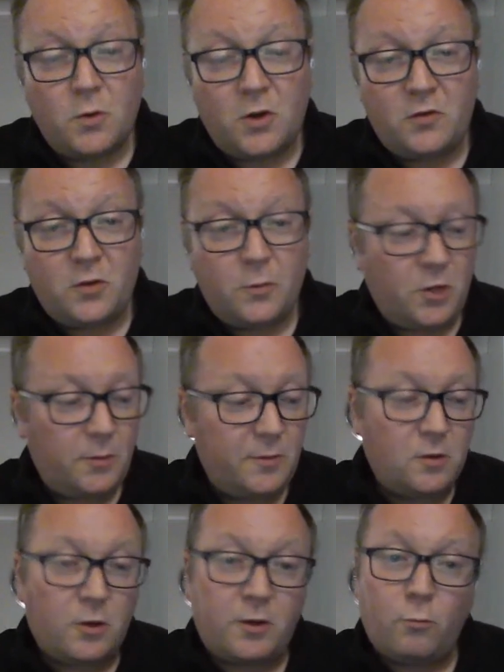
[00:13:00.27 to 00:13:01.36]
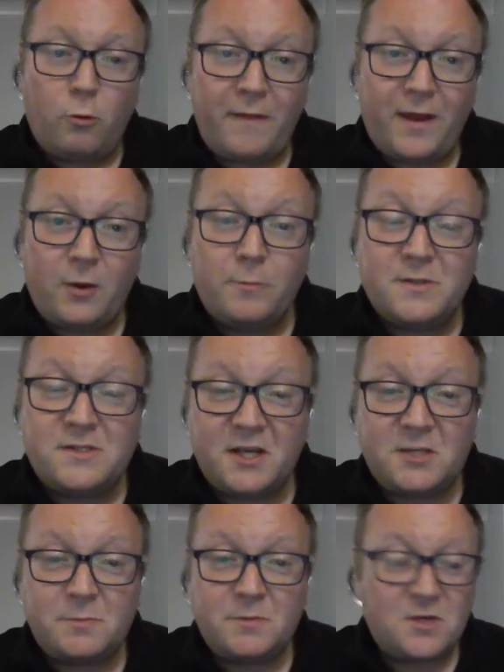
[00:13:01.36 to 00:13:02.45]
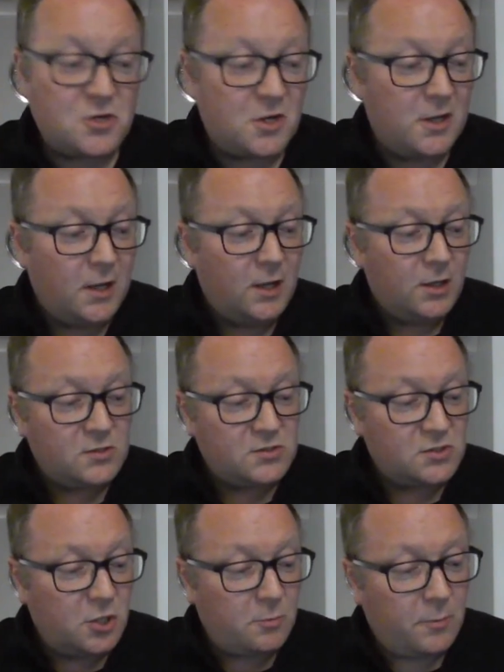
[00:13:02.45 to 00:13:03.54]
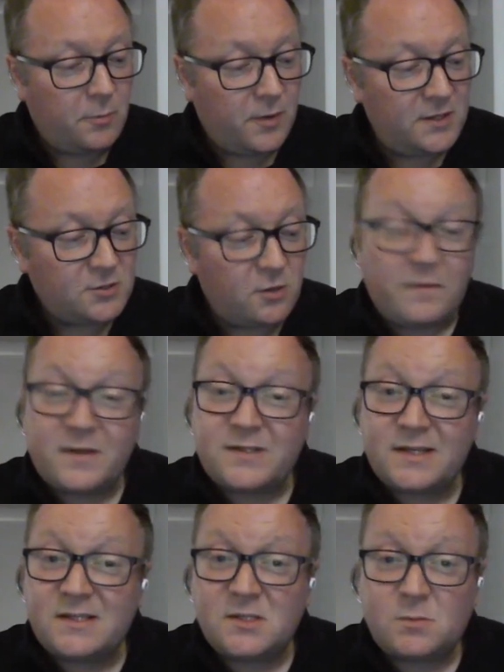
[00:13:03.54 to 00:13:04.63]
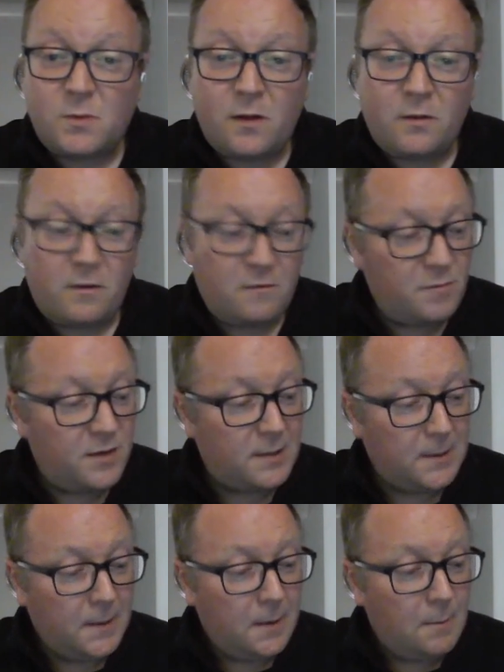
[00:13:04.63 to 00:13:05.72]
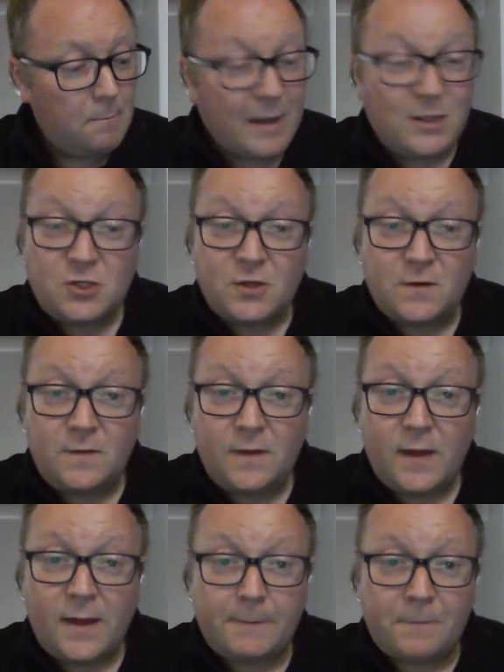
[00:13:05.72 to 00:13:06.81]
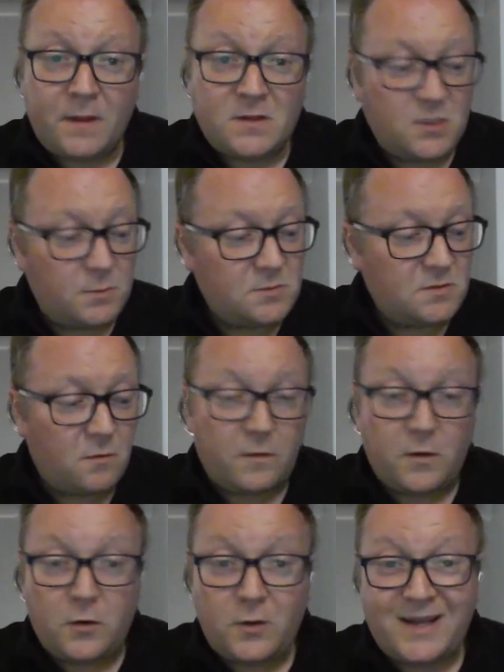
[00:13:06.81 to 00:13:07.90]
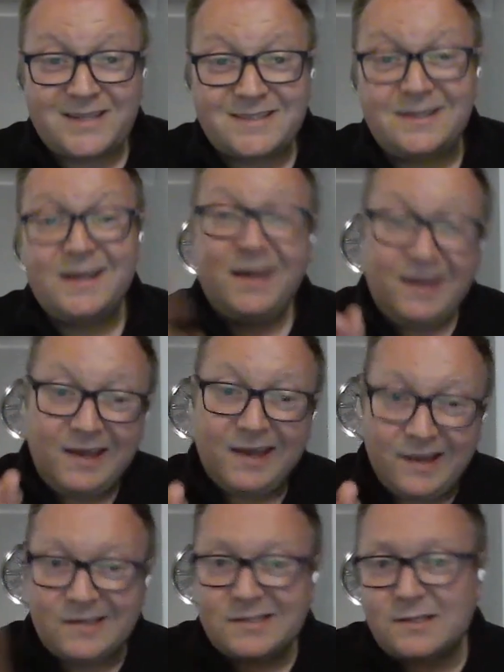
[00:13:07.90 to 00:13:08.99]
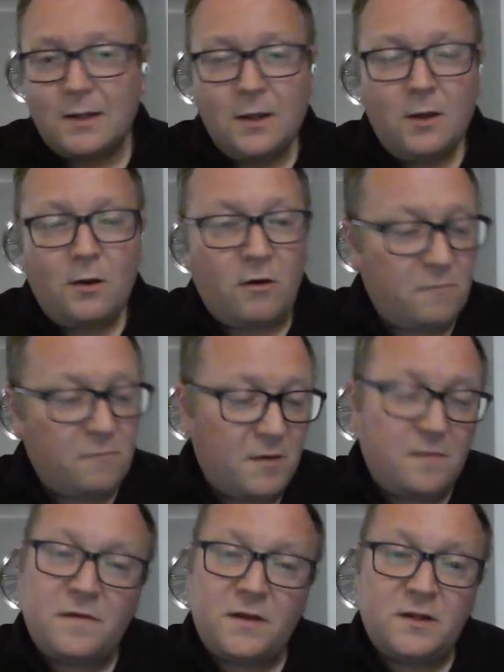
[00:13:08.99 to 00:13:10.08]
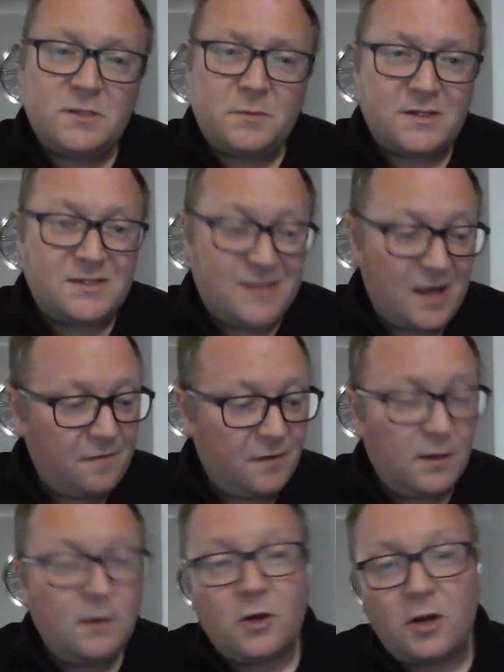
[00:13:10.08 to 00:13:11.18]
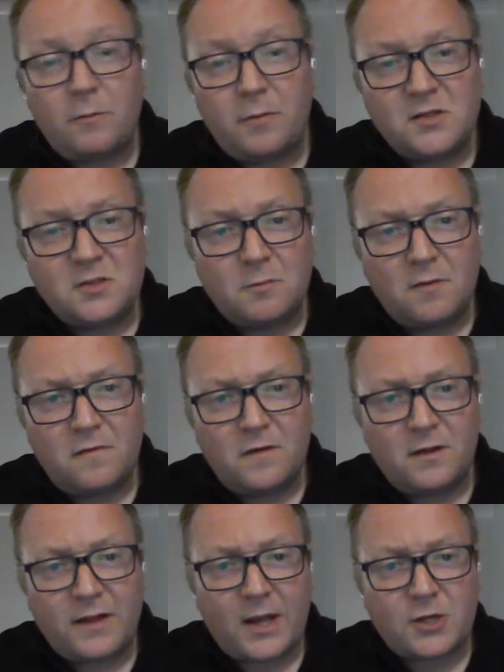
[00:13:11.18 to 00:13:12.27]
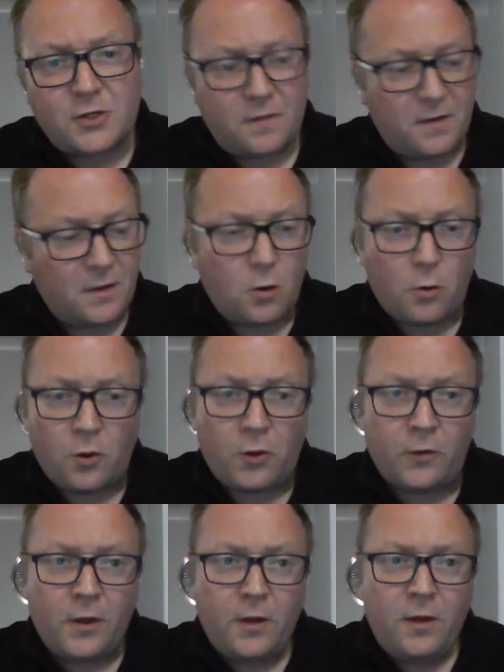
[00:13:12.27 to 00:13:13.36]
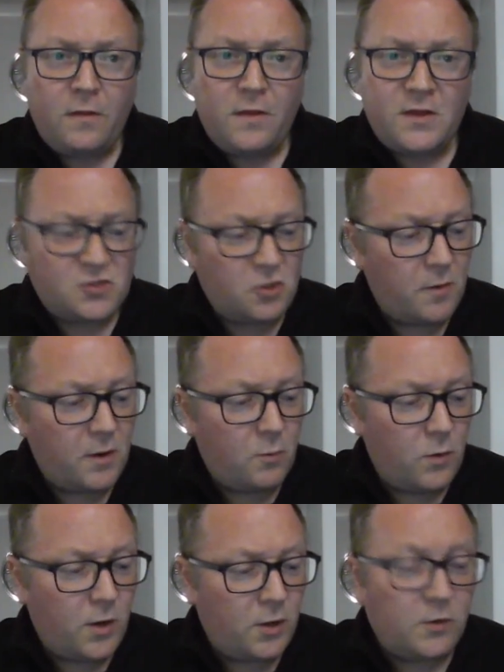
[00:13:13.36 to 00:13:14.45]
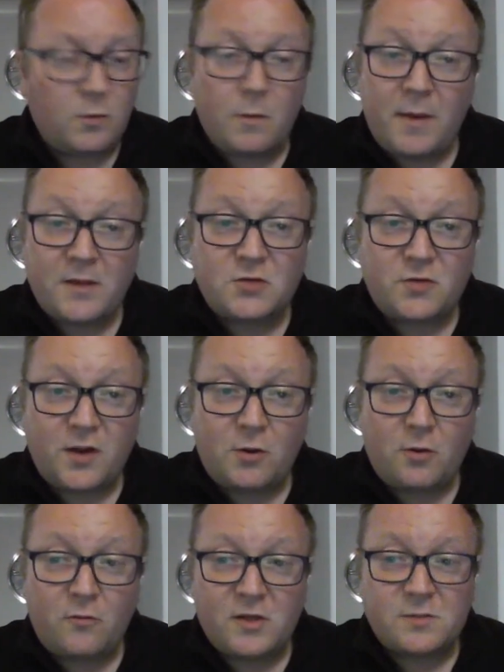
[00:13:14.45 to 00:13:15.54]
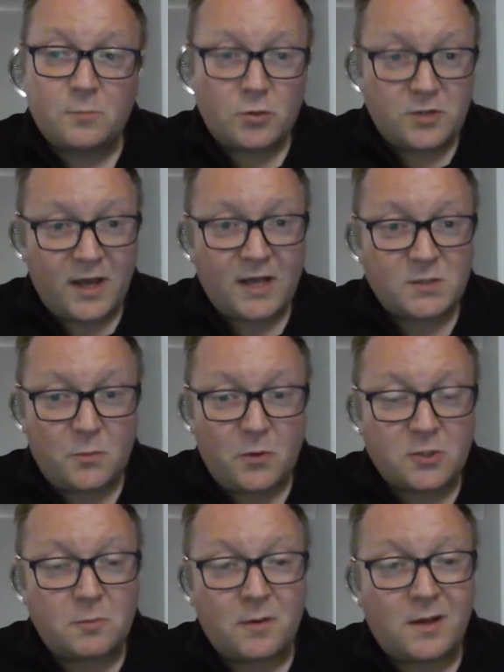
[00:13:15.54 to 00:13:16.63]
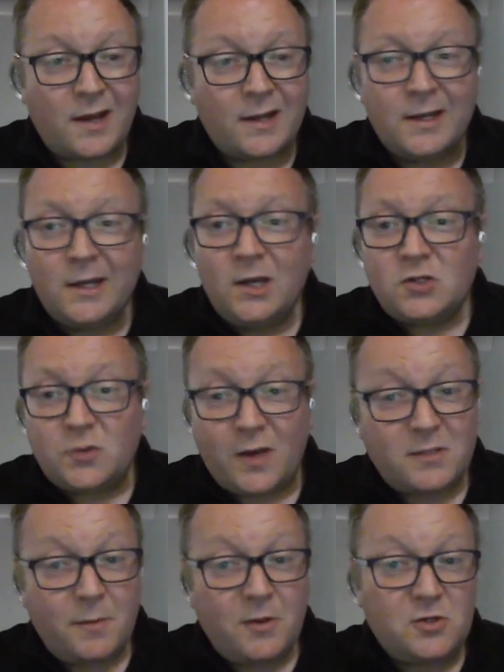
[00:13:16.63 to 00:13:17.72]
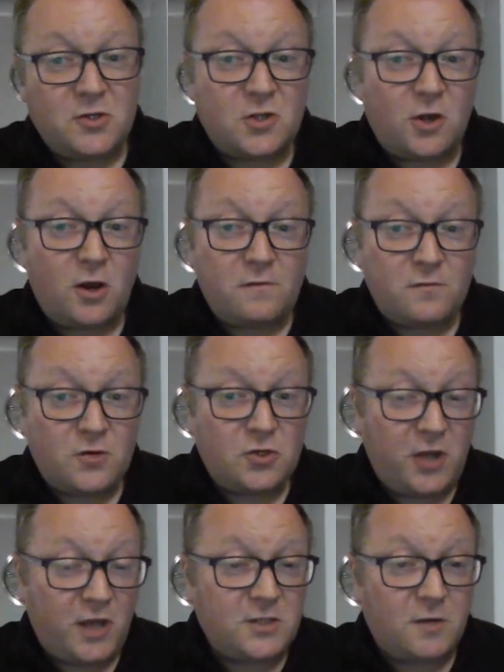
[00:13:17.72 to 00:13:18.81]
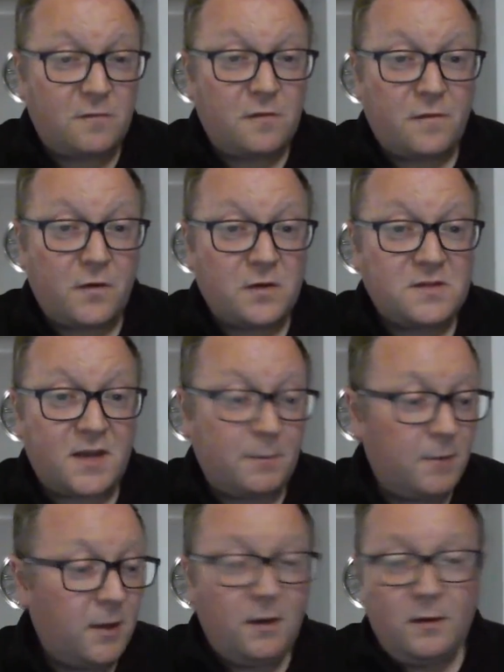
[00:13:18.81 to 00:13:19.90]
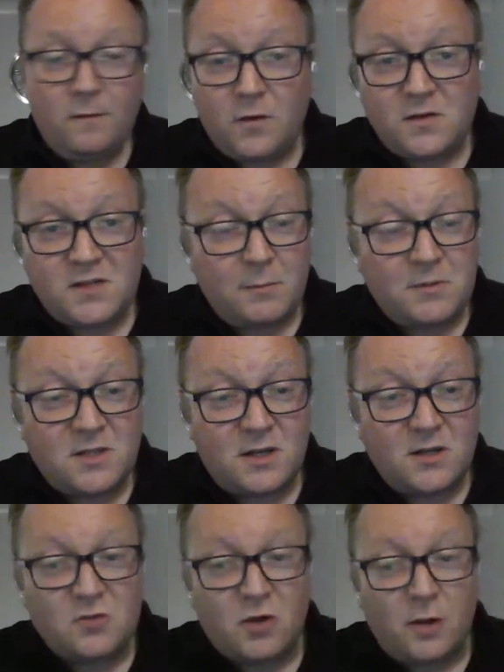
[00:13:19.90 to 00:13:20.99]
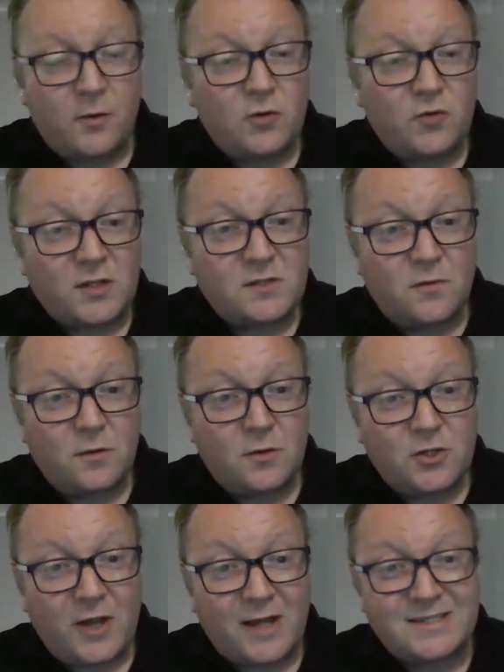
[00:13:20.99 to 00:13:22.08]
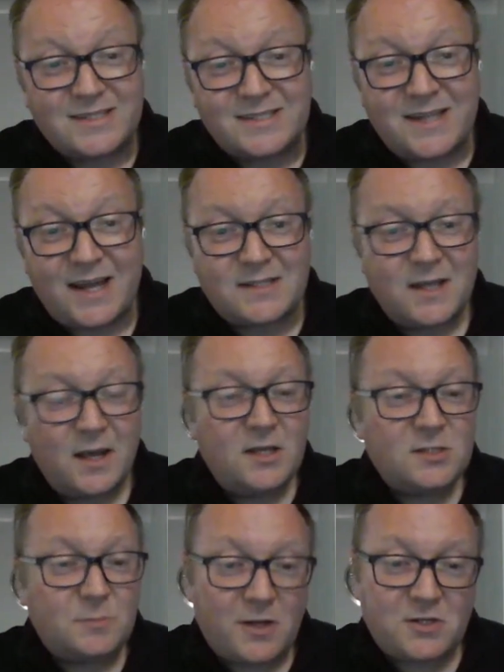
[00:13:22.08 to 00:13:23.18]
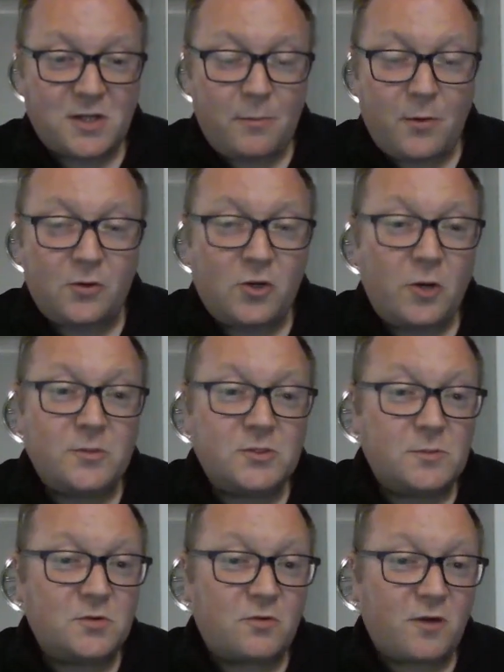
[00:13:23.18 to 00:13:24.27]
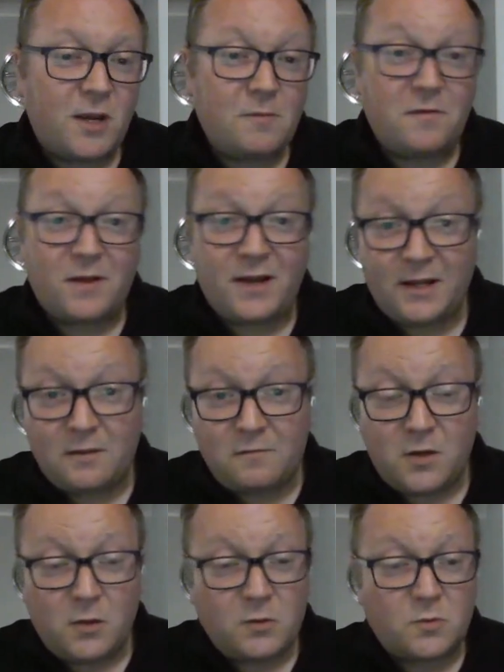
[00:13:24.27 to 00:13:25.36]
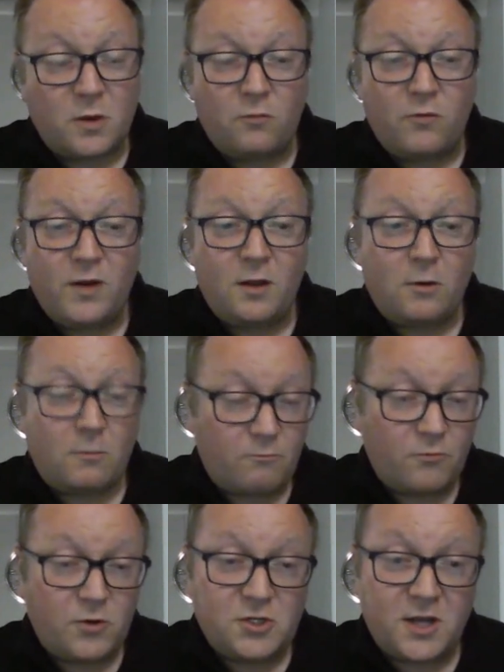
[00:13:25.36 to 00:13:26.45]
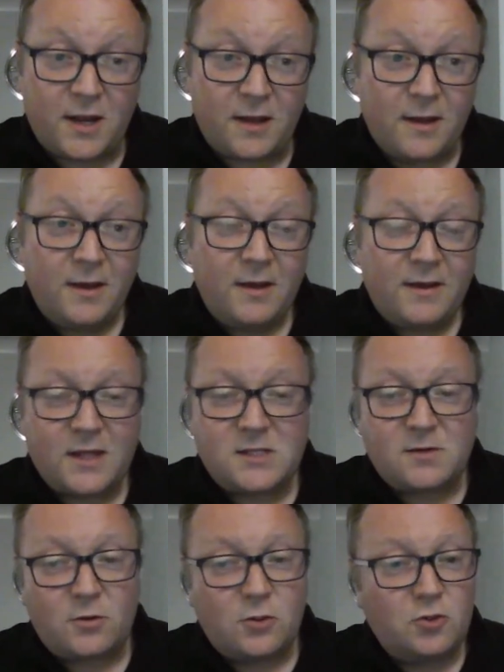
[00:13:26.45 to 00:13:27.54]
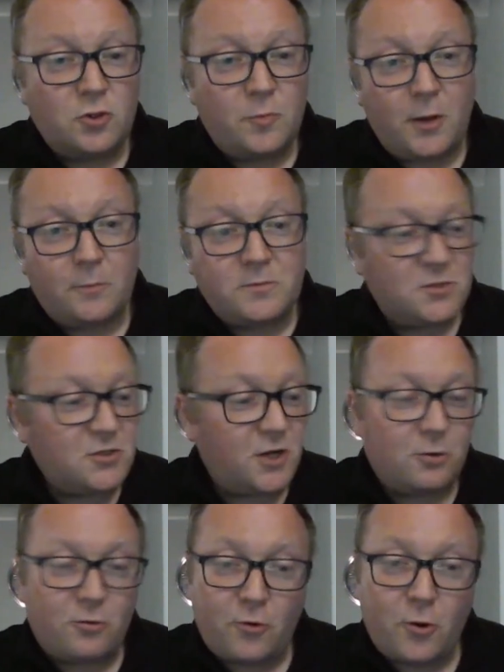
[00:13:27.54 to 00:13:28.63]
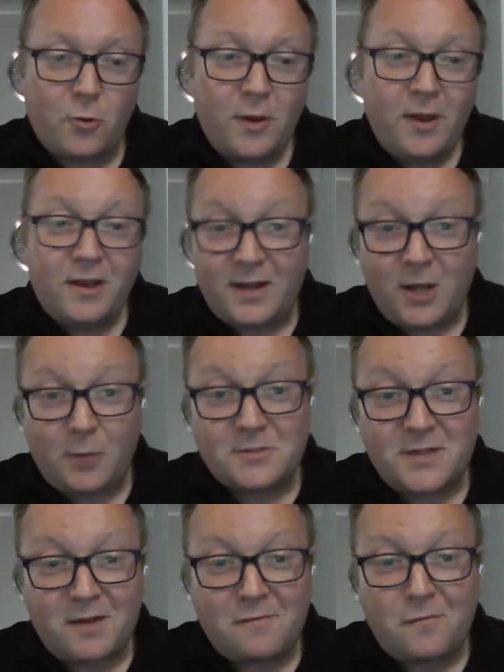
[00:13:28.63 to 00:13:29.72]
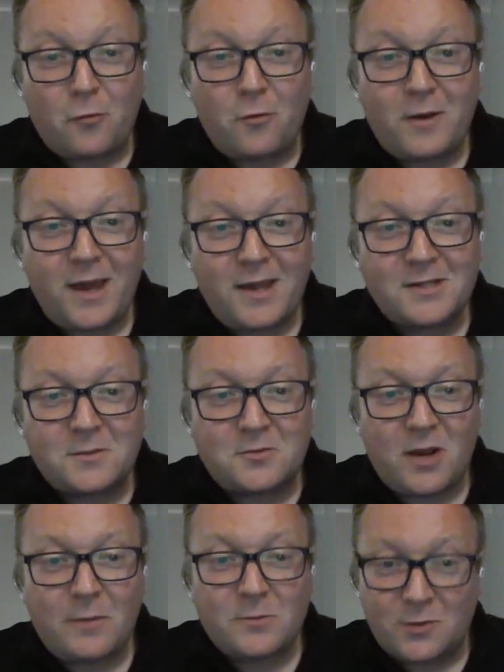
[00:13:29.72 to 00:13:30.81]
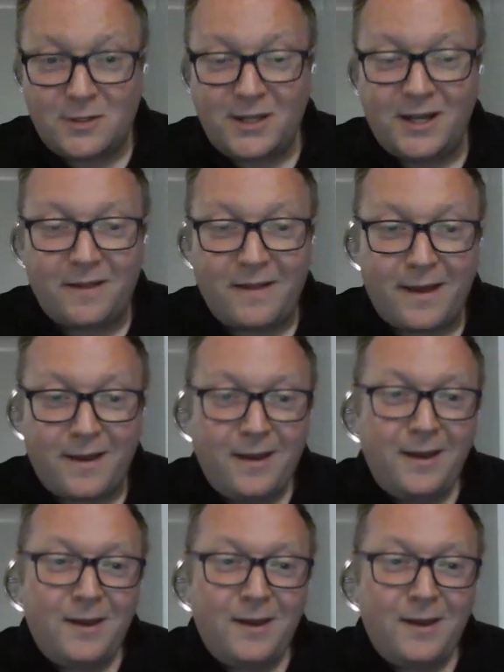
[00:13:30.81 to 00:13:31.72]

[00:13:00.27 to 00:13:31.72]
we're going to be looking more at that number 6 position, because there's a couple of players on this list as well that have been mentioned in terms of on the Newcastle hit list of midfielders, but there's definitely going to be some midfield action, I think, going on this summer, and we're going to do our best to try and cover it as much as we possibly can. So as I mentioned at the start, if you just checked us out for the first time you're seeing us talk about transfer chats and stats, smash that button, come and subscribe. If you like the video as well, really appreciate it. Gets it on YouTube, helps the channel grow, can help us get to 4K subscribers. We're nearly there.